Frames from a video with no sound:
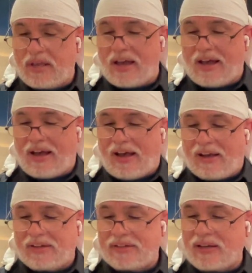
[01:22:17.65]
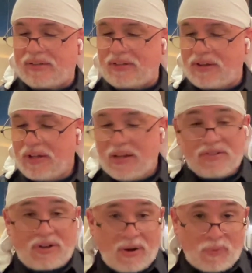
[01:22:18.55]
Yeah, exactly.
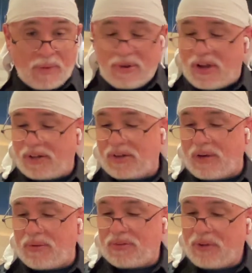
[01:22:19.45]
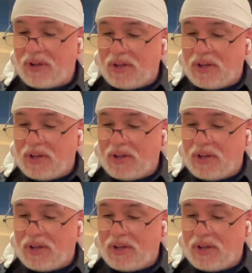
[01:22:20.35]
Sorry, I'm way behind the comments.